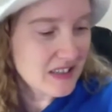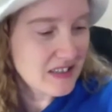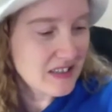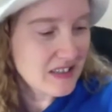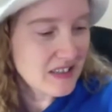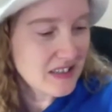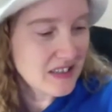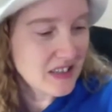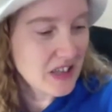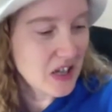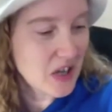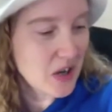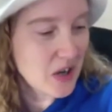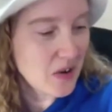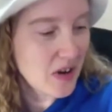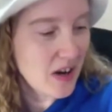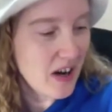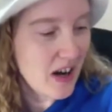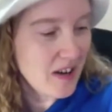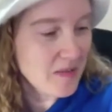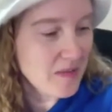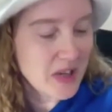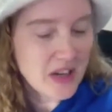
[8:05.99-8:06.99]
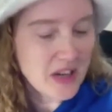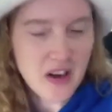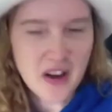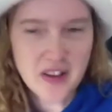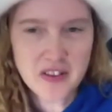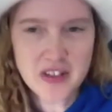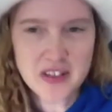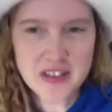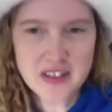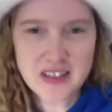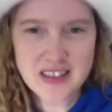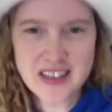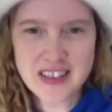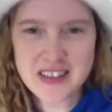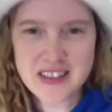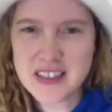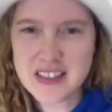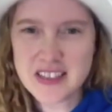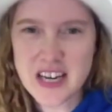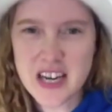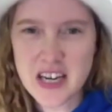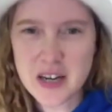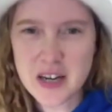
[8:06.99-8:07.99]
you know, I've been in
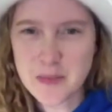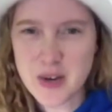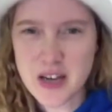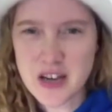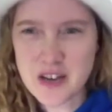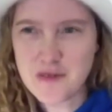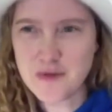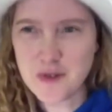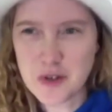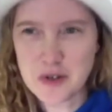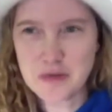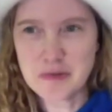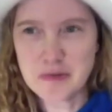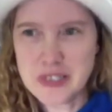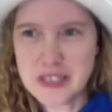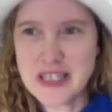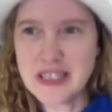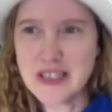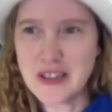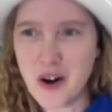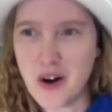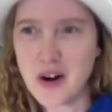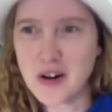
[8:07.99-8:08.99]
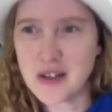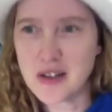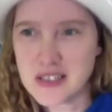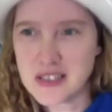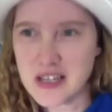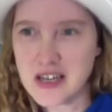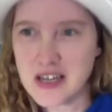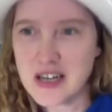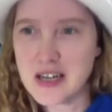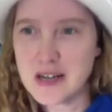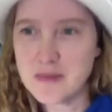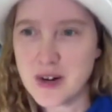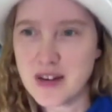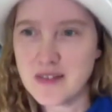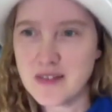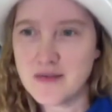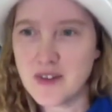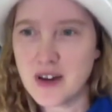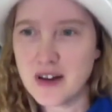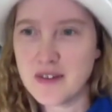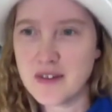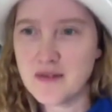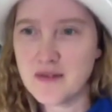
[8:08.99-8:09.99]
the database for a really long time.
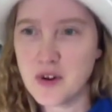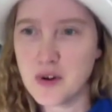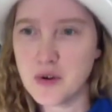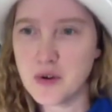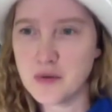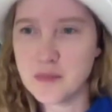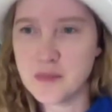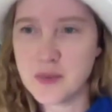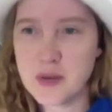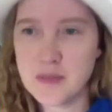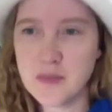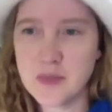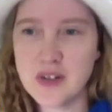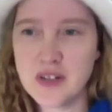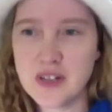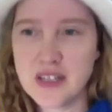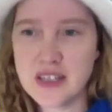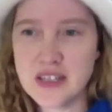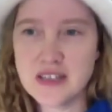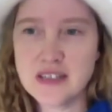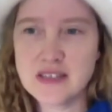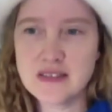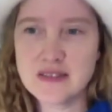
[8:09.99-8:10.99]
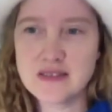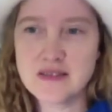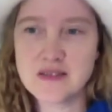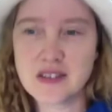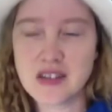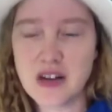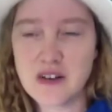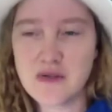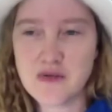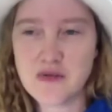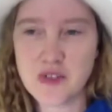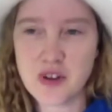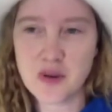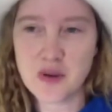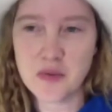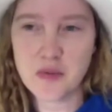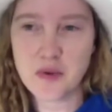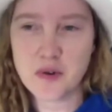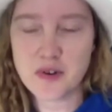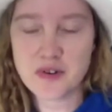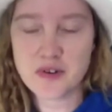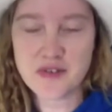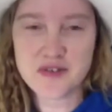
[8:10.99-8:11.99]
I've known people in Clowns Without
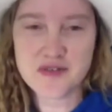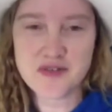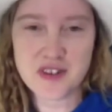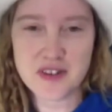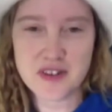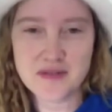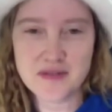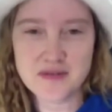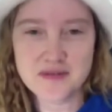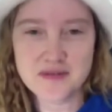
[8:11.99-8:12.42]
Borders. I've